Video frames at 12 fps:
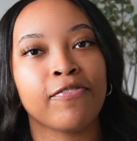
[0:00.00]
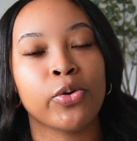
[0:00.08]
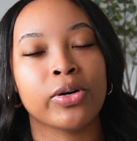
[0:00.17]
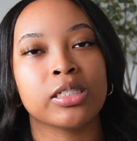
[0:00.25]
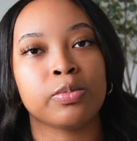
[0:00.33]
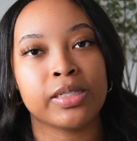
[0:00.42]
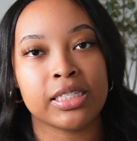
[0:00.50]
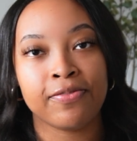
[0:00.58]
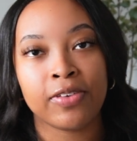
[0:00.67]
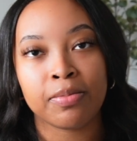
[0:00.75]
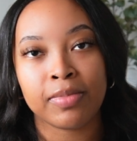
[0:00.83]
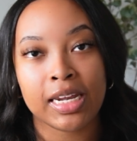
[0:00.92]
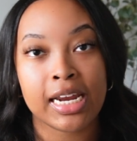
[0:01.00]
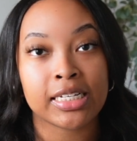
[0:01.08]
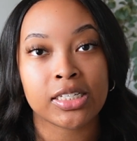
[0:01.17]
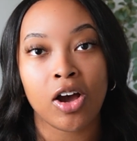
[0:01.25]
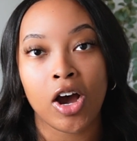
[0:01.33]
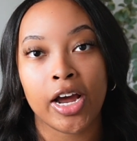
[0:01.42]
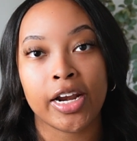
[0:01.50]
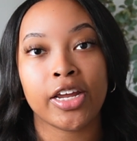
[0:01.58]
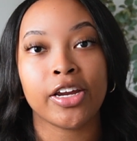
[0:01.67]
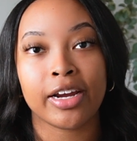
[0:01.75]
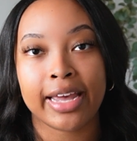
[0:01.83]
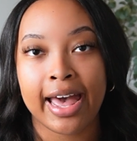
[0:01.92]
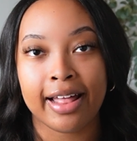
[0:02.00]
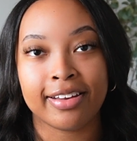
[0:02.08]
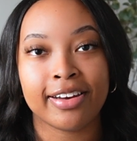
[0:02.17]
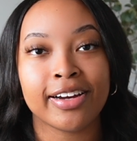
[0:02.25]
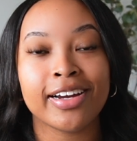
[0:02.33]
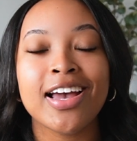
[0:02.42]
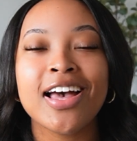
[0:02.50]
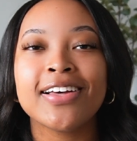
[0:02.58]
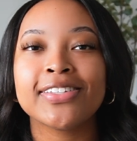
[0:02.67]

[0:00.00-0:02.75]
for specific meetings on your calendar.